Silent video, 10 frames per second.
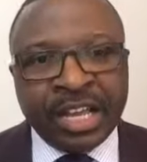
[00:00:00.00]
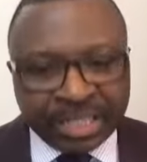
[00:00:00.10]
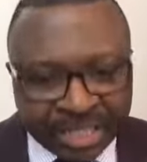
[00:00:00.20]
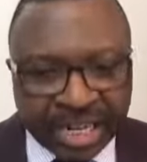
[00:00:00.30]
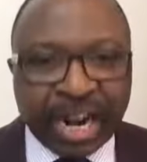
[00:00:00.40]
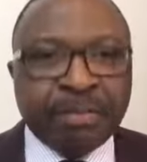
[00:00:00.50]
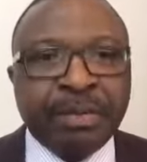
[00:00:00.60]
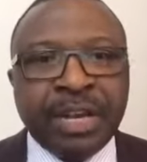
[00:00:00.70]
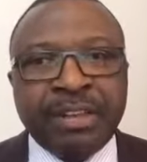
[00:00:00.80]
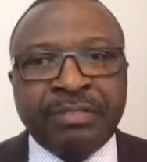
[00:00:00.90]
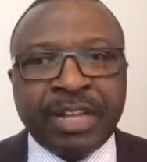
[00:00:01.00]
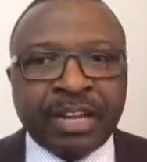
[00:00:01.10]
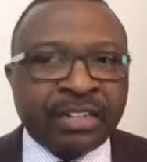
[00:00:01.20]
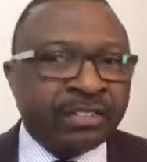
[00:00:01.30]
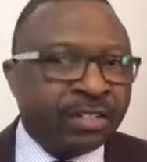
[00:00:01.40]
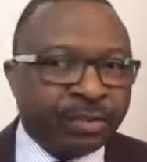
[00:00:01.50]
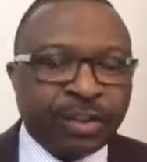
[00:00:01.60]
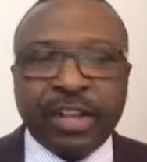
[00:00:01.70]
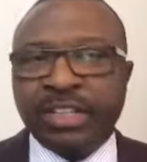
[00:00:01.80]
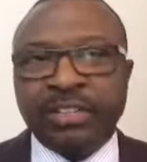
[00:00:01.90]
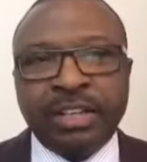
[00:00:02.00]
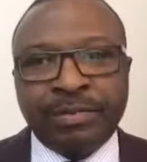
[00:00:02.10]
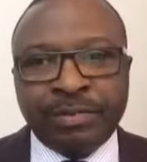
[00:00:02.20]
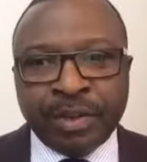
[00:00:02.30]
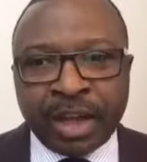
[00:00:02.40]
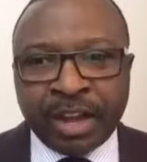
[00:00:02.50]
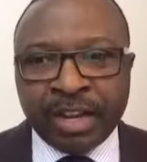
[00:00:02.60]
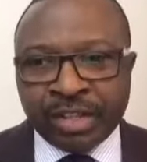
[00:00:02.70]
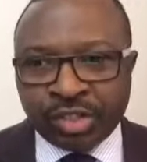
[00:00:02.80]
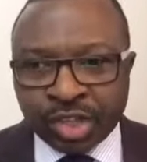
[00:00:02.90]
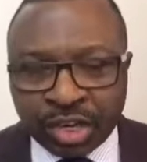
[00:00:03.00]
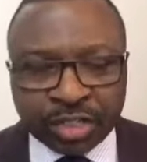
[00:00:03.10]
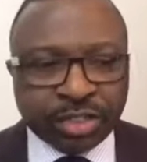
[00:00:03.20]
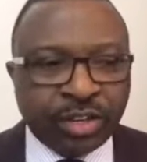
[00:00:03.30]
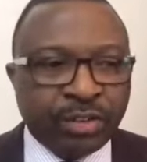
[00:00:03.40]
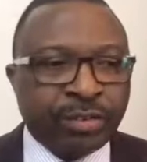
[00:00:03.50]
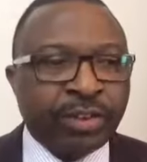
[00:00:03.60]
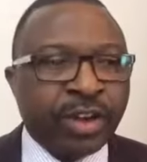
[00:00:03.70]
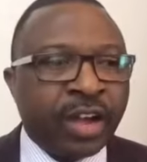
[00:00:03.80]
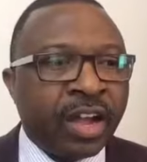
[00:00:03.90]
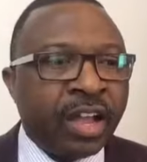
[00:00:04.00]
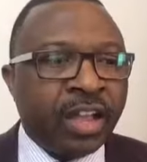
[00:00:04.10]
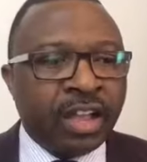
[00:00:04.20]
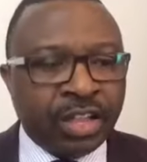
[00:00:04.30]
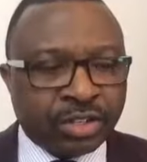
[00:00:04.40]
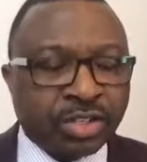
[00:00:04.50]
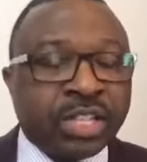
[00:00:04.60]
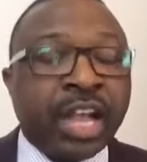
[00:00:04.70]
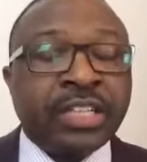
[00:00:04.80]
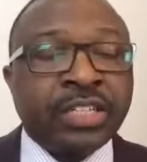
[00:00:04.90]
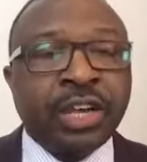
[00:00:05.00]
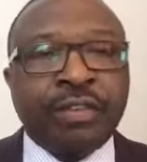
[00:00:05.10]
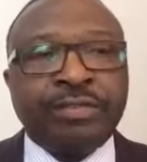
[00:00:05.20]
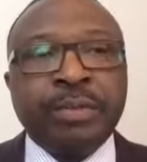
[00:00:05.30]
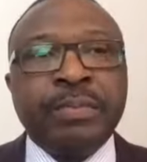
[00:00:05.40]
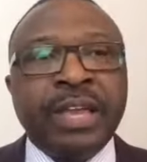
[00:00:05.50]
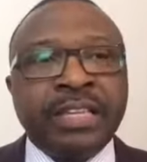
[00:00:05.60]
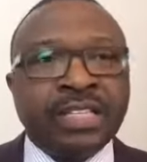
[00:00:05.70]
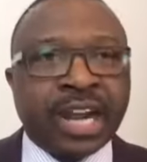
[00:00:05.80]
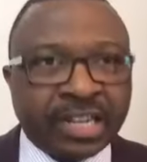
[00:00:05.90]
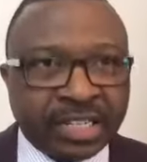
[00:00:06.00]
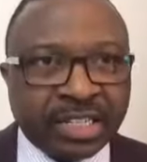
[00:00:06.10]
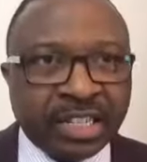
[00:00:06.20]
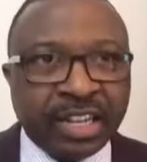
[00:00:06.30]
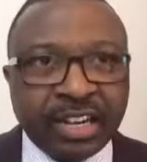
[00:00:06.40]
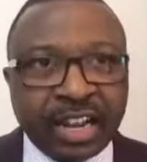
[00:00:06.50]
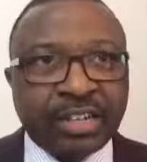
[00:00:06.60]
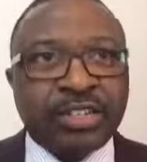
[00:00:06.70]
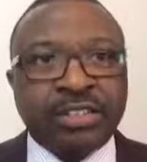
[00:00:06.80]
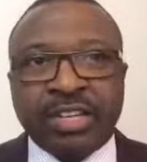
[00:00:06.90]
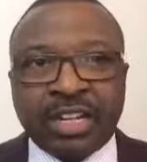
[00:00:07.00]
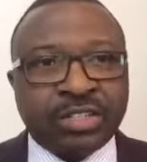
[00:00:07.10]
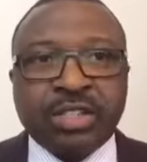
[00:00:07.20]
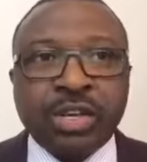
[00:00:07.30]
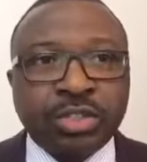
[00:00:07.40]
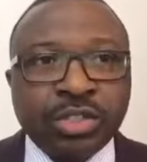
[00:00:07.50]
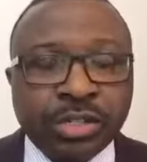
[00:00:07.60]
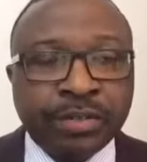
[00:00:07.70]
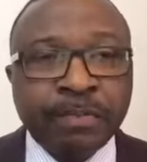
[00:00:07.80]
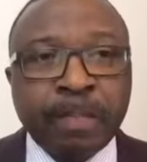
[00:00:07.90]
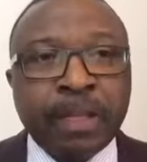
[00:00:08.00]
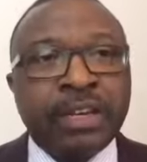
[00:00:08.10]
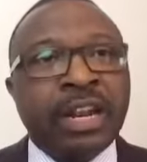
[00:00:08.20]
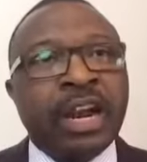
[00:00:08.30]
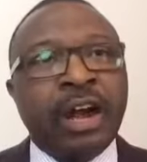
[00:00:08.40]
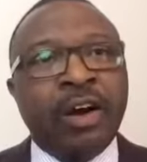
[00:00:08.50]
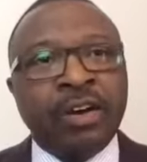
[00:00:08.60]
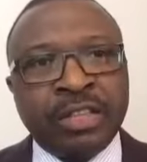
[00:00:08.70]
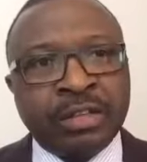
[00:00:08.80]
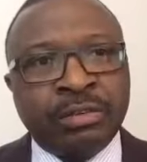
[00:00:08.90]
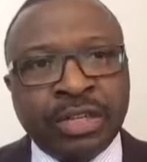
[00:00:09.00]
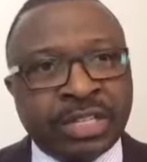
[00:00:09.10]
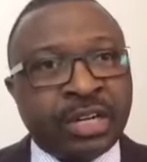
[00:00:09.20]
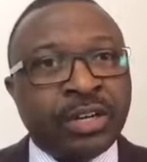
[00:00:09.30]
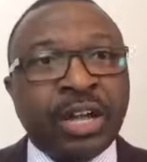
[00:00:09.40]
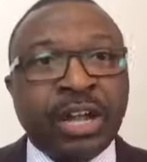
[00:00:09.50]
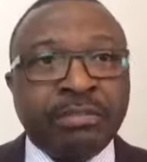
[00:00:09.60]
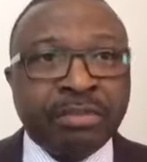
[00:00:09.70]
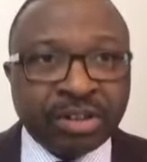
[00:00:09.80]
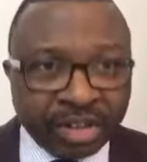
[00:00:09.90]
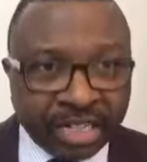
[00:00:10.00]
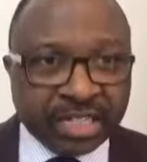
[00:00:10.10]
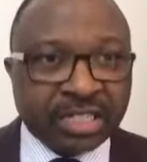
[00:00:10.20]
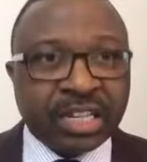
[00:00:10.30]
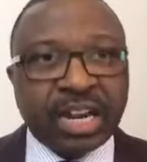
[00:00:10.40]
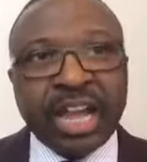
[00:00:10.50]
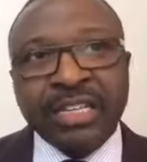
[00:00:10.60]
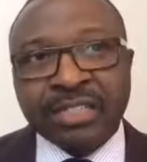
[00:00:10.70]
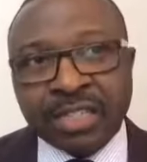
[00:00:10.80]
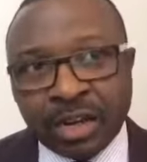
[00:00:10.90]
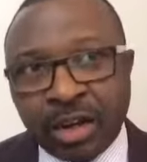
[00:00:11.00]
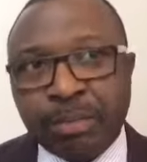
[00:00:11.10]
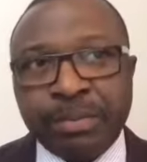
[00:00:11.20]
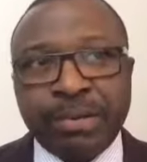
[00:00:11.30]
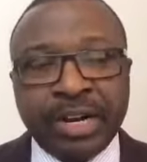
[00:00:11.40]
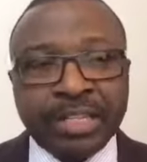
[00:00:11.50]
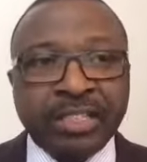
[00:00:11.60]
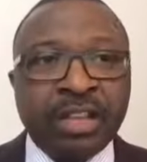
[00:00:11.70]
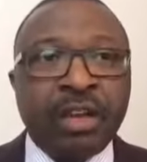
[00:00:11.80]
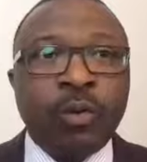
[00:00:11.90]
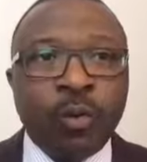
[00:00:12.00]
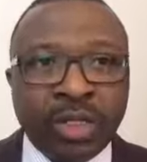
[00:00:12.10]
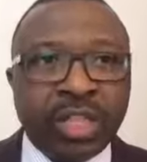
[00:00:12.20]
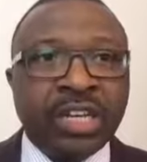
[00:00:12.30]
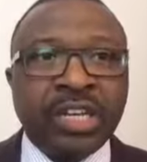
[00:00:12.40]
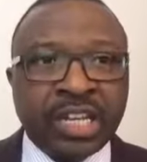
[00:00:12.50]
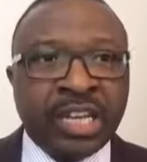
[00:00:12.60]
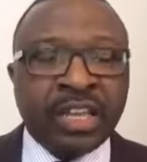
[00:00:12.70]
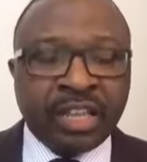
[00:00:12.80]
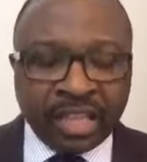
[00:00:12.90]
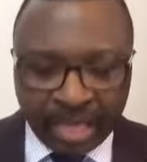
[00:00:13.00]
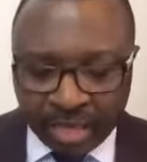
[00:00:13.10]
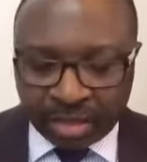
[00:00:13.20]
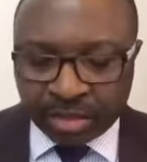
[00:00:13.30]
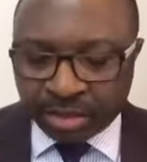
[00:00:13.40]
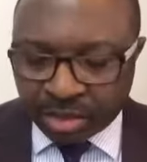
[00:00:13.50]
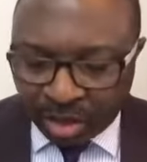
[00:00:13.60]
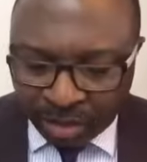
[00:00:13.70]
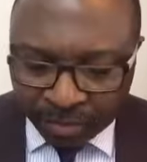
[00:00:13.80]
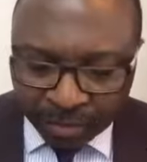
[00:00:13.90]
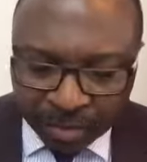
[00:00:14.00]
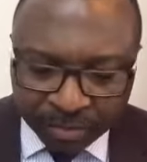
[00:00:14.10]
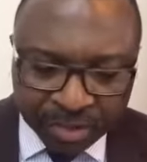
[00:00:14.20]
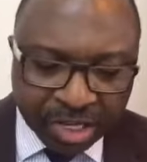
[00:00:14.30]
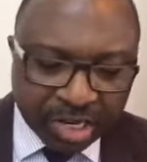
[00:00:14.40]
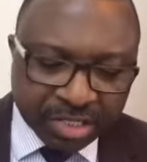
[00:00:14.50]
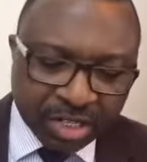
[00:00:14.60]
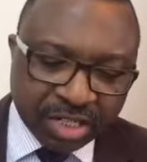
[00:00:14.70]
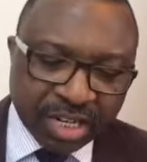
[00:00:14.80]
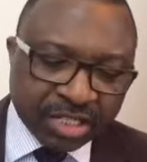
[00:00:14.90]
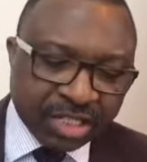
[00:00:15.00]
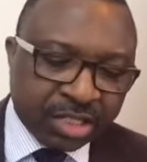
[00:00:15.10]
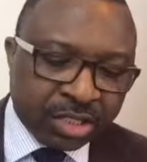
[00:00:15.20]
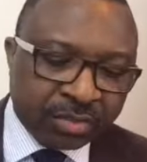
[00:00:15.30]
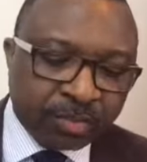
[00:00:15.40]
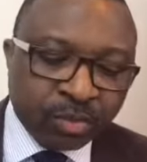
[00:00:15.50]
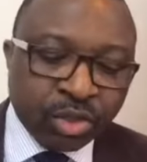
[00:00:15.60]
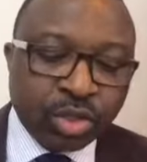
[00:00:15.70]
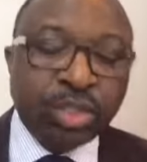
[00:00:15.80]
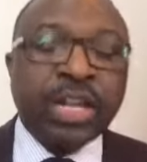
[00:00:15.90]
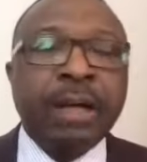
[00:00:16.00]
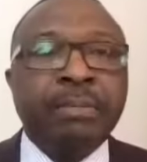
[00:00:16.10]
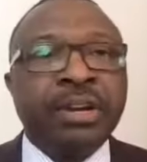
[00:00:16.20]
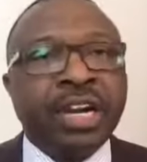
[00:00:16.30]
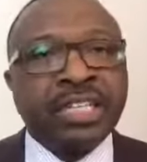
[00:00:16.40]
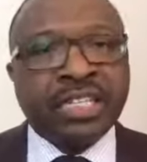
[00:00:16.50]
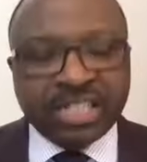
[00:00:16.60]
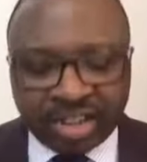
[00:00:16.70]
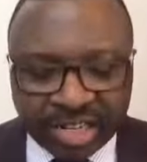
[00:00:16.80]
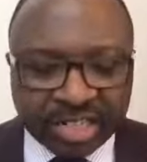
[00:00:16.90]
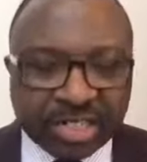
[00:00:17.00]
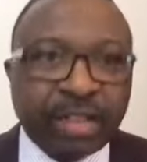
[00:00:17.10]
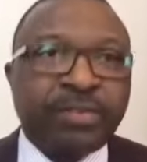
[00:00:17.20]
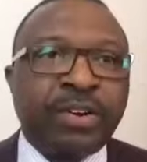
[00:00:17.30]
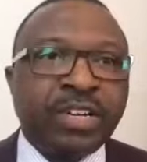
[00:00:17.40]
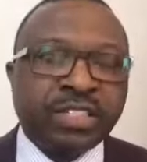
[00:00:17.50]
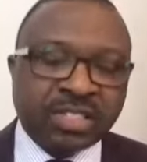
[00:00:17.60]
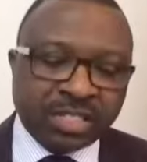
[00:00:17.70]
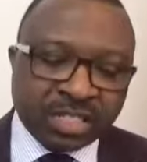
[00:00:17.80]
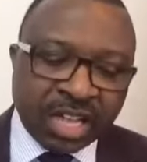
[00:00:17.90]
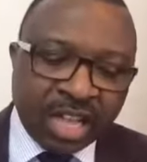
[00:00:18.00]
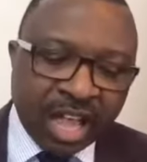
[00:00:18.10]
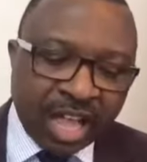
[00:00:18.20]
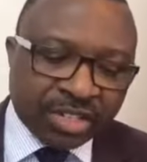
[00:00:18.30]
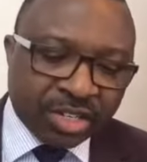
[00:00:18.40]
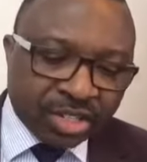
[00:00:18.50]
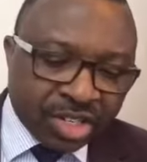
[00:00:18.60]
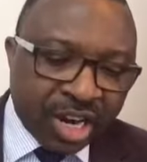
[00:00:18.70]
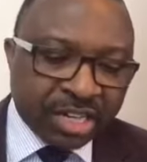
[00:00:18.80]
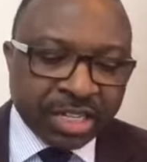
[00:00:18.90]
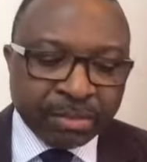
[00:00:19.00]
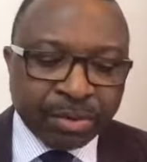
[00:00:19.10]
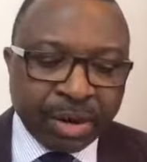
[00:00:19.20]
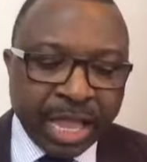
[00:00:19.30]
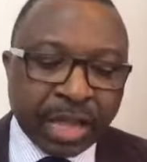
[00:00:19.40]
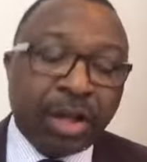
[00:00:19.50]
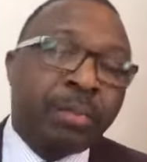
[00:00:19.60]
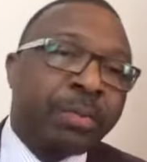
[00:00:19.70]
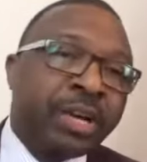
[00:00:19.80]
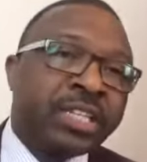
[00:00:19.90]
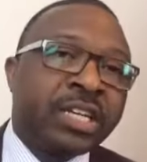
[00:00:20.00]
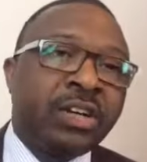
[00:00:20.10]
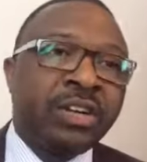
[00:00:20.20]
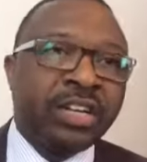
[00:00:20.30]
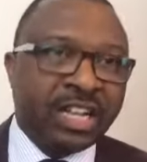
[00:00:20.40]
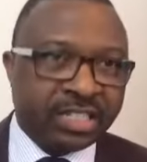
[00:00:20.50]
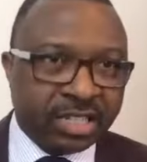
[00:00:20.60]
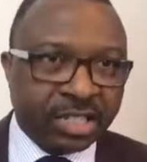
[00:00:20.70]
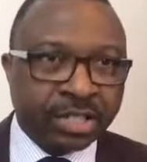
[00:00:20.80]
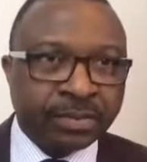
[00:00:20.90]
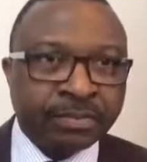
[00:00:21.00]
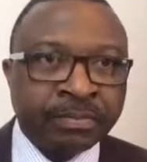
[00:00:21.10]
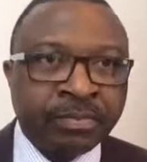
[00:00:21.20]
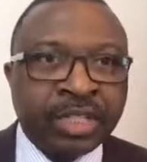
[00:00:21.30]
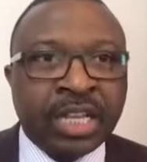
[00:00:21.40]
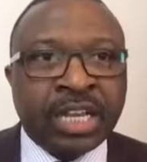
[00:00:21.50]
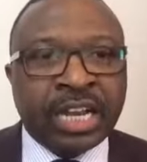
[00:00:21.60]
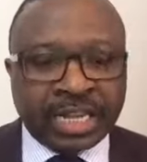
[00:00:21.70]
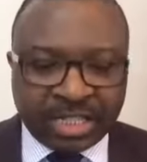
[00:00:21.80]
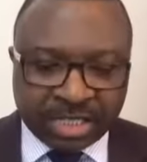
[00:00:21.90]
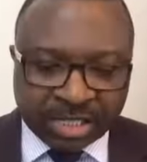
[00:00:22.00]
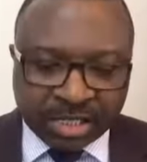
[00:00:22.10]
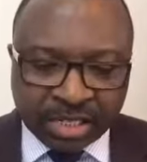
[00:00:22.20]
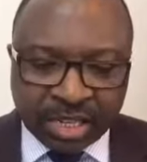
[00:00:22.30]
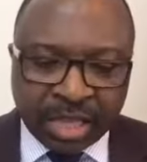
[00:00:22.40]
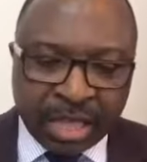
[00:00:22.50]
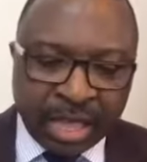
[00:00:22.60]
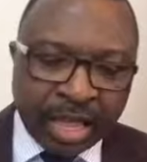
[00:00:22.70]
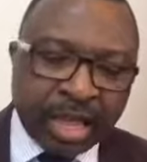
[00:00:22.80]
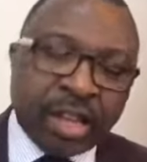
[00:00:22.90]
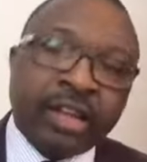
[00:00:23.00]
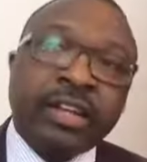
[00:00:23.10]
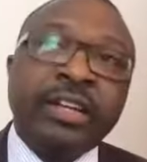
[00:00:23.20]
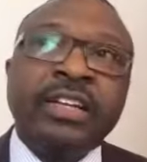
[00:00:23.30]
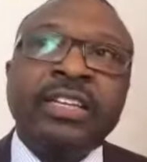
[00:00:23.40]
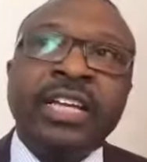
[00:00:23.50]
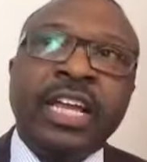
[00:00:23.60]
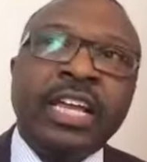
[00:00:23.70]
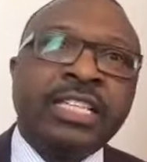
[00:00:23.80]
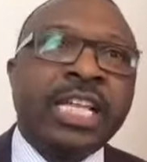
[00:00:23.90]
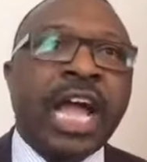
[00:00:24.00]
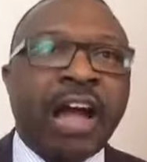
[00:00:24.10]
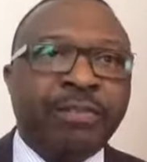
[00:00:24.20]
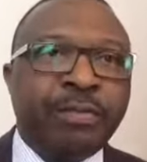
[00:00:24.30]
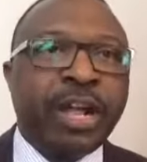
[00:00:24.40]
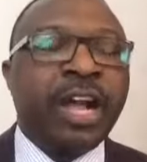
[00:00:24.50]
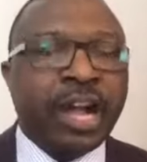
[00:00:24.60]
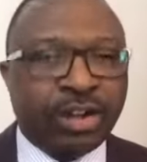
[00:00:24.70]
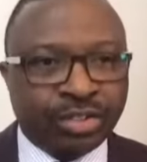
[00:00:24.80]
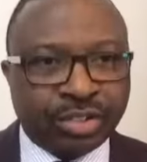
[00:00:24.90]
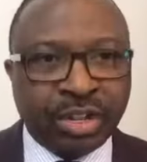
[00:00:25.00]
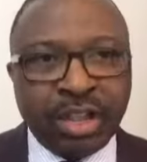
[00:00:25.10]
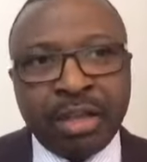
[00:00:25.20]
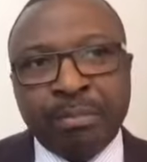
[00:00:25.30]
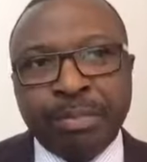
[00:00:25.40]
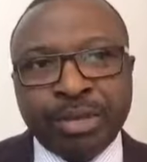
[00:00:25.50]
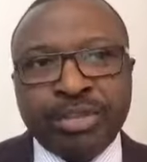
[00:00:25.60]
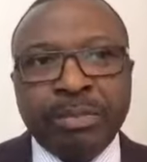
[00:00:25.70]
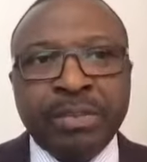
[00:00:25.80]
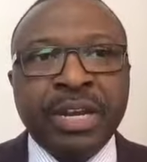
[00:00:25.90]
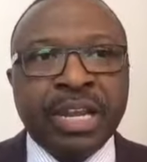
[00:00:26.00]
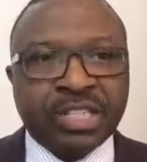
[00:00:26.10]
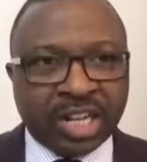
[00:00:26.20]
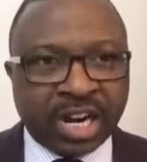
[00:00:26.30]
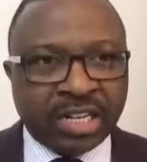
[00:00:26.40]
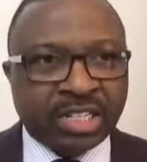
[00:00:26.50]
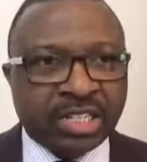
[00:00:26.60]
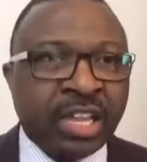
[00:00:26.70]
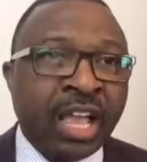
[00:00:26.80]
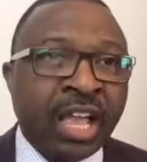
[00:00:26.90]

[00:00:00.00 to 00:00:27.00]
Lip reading: general belief that if you are a church or if you are a society, you have to be a charity. That's not true. There are other ways that you can be registered and still operate within the ethos of a charity organization. So you can be registered, for instance, as a charitable incorporated organization. That is, it's a halfway house between being a charity